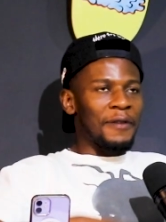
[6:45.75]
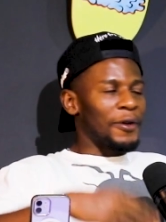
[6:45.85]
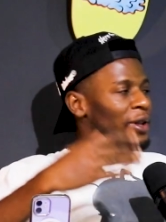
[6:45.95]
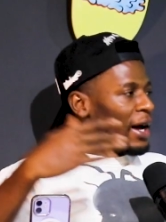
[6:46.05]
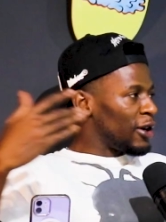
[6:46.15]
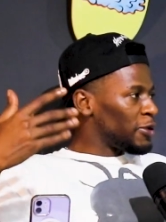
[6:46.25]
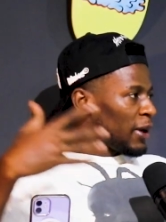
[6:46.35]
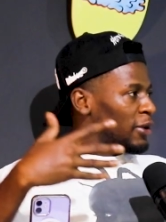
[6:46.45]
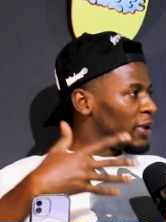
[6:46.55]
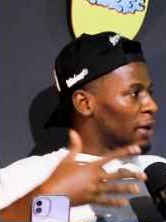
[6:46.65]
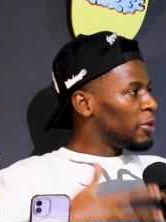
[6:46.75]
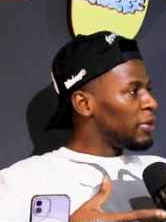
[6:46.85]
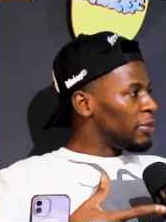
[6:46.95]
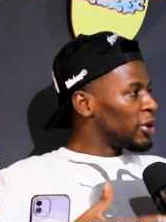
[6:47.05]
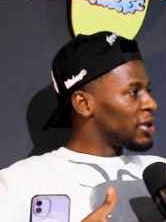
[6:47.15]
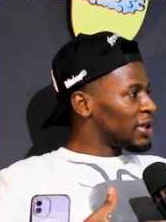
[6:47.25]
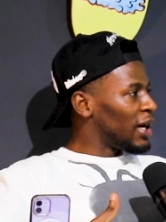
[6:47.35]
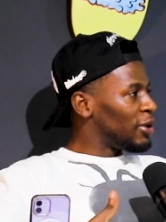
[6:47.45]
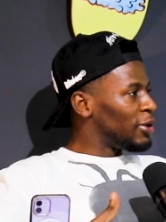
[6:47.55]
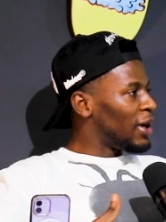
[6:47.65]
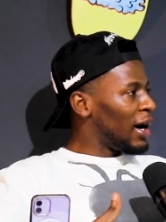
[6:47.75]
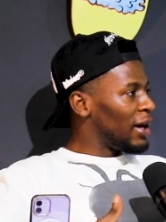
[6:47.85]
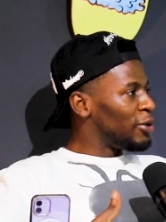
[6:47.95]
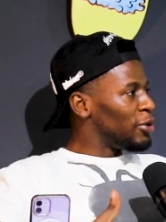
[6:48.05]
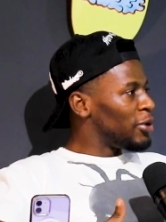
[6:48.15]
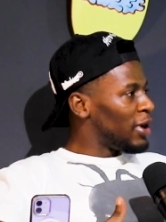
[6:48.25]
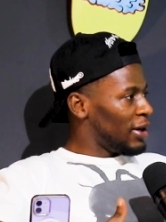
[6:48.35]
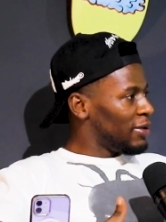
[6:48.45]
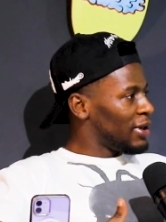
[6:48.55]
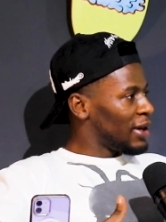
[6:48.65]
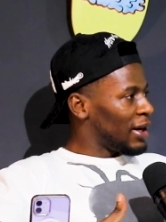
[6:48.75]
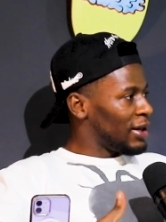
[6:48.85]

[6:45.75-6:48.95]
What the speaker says: felt like I was part of that moment because I know that I know you and everything. And